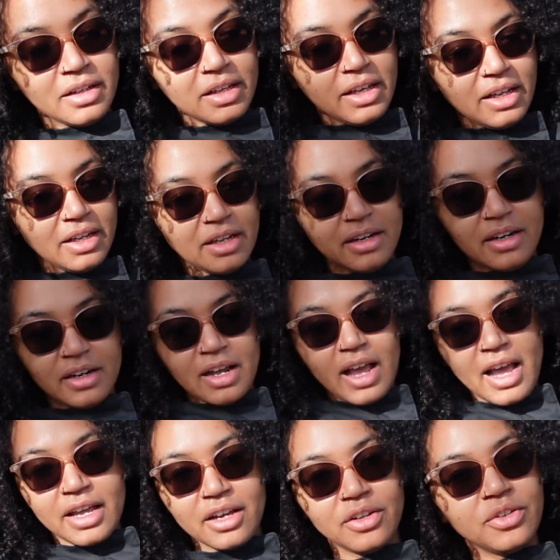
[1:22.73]
And
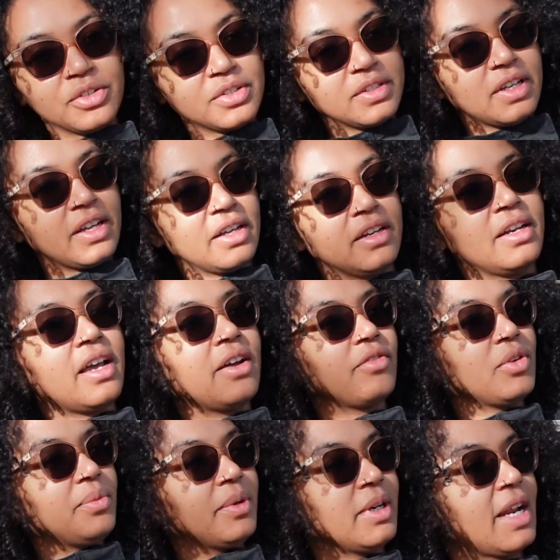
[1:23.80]
I understand
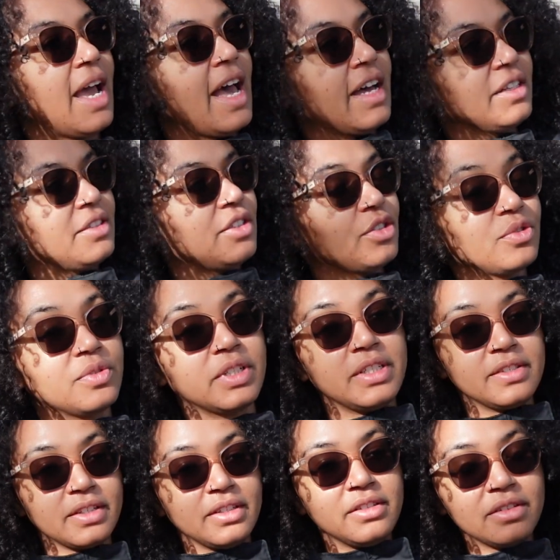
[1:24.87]
everyone has their
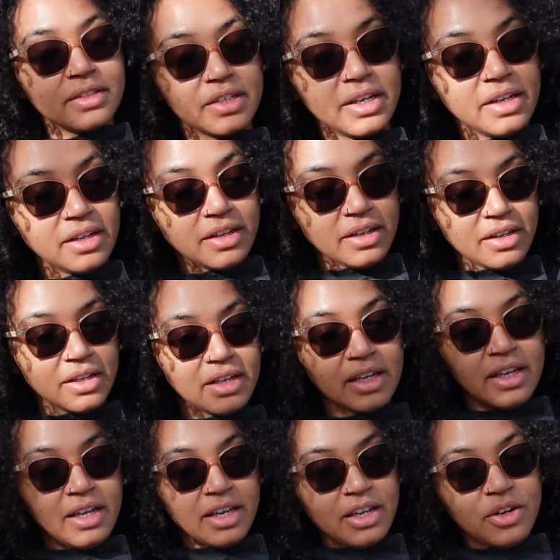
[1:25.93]
reasons,
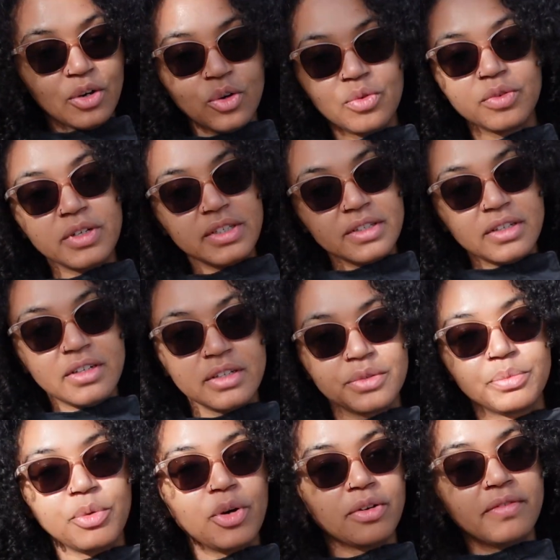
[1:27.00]
and no reason
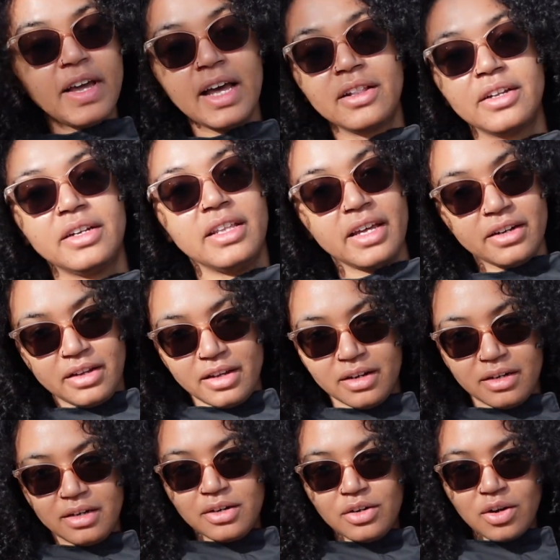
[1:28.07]
is more valid than
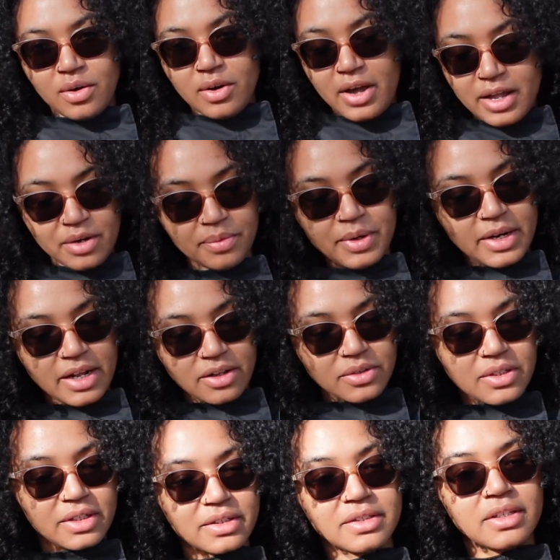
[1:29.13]
anyone
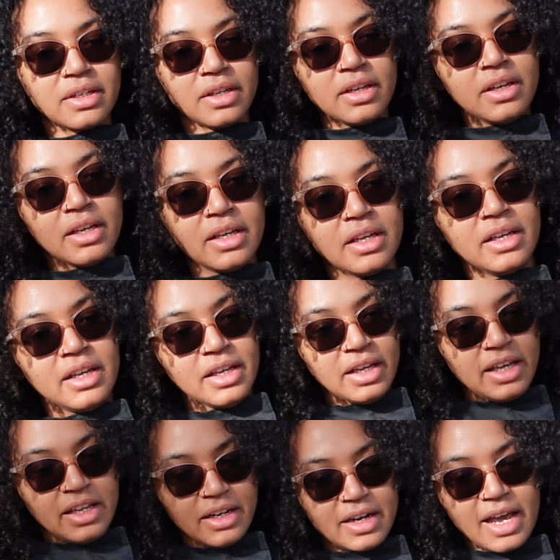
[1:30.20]
else's.
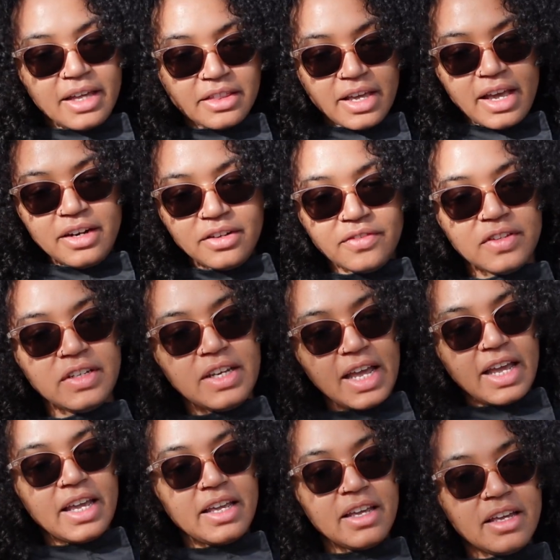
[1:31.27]
And at the end of the
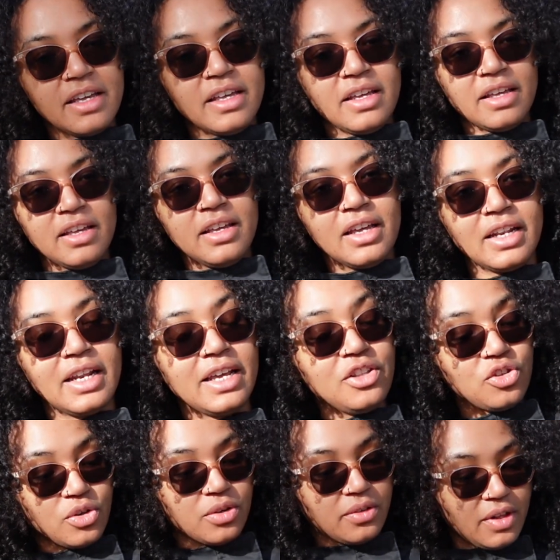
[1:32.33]
day, it
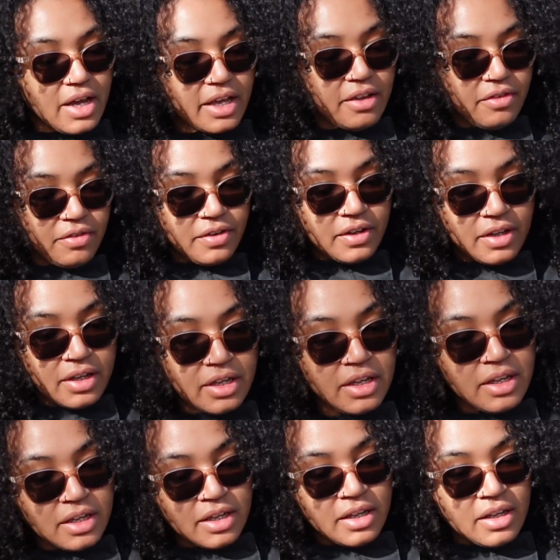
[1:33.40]
is your life.
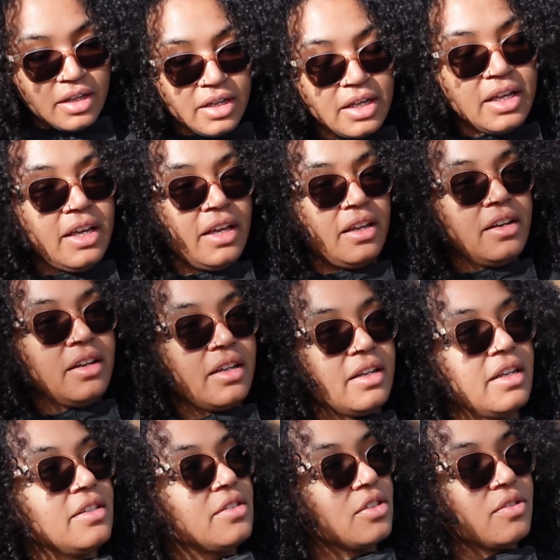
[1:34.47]
And it
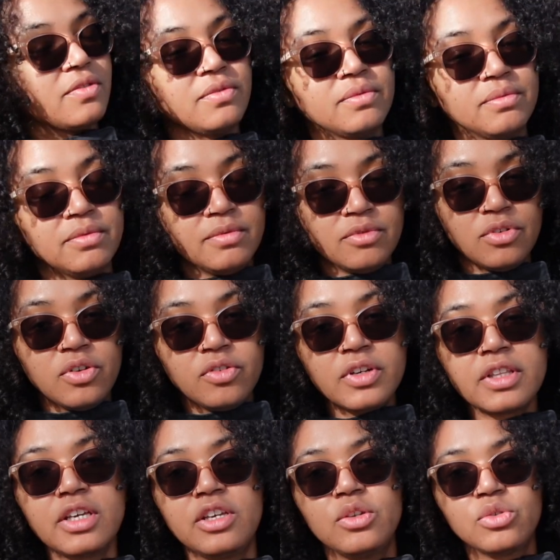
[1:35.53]
is a
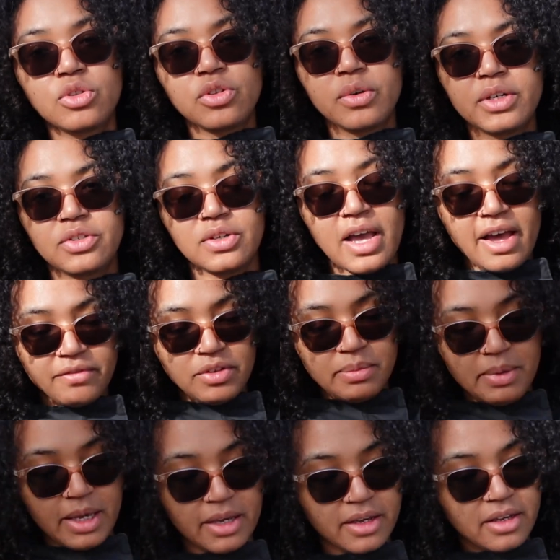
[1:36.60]
really huge choice you have to
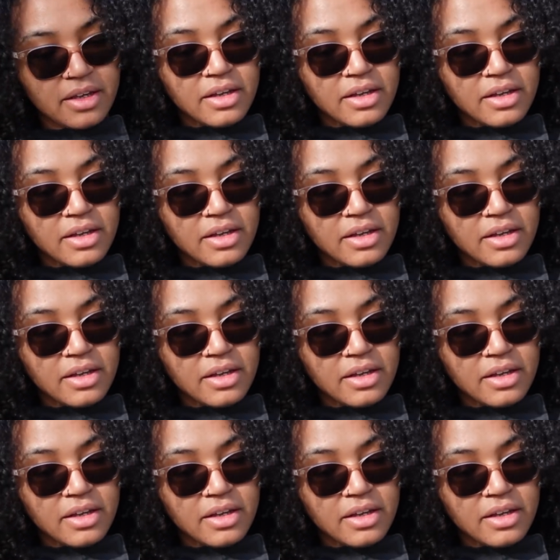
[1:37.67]
make.